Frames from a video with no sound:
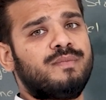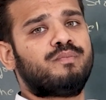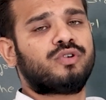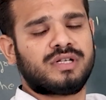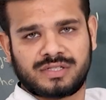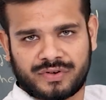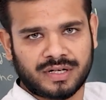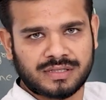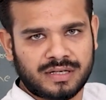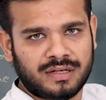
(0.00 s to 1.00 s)
important
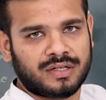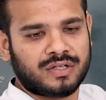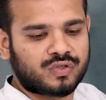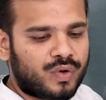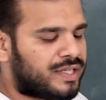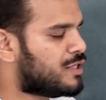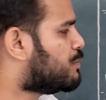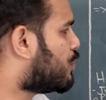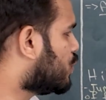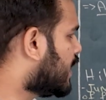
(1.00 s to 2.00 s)
structure, so it is
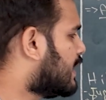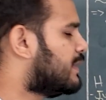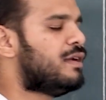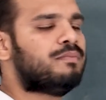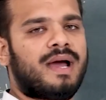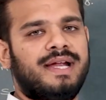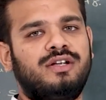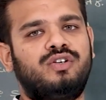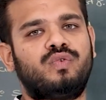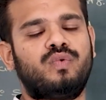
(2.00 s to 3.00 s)
protected by
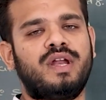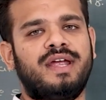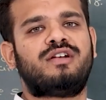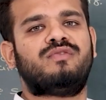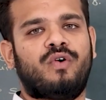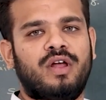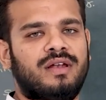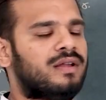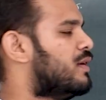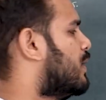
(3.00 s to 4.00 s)
two-layered wall.
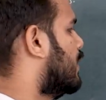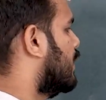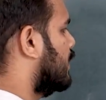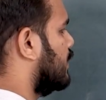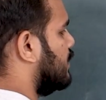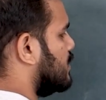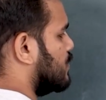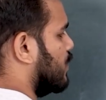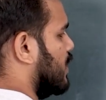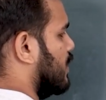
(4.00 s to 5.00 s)

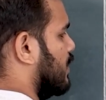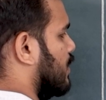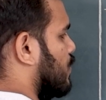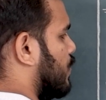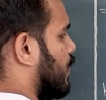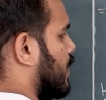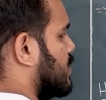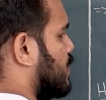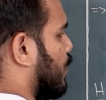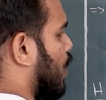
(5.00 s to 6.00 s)
This one,
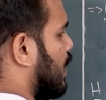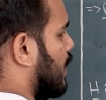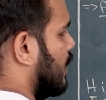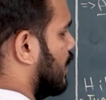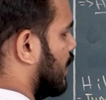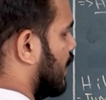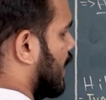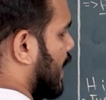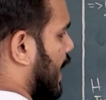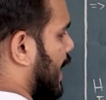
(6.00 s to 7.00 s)
first wall
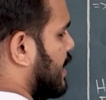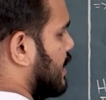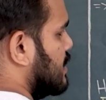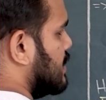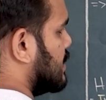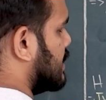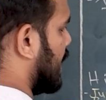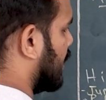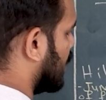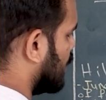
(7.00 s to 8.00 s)
and
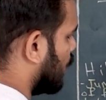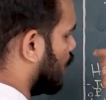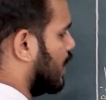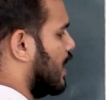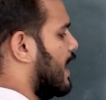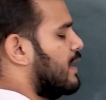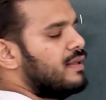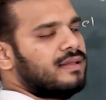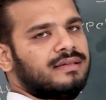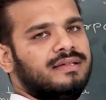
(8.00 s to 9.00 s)
second wall,
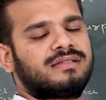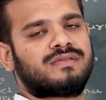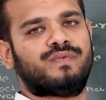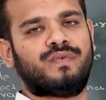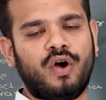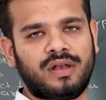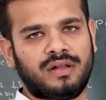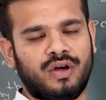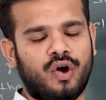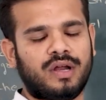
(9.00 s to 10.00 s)
and this
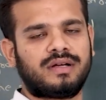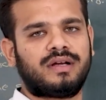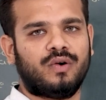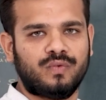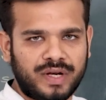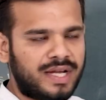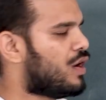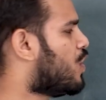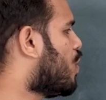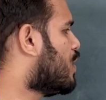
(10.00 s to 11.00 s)
wall or covering
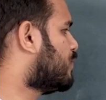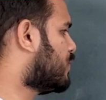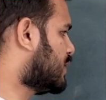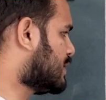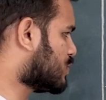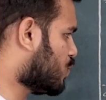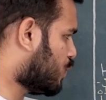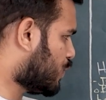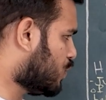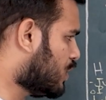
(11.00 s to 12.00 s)
of this
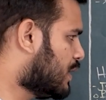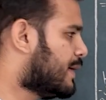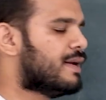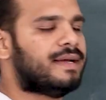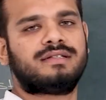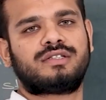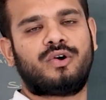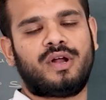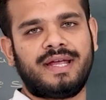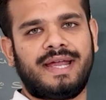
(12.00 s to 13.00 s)
ovule is
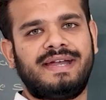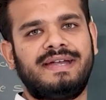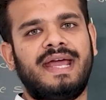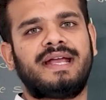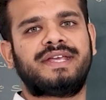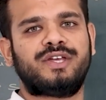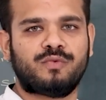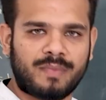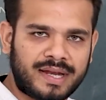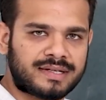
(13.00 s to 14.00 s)
called
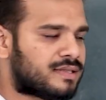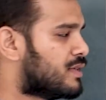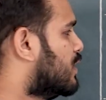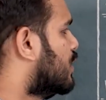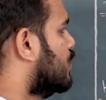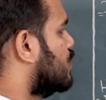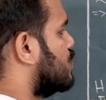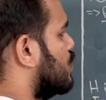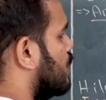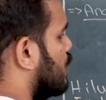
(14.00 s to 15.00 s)
integuments.
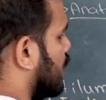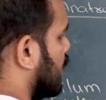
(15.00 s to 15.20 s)
So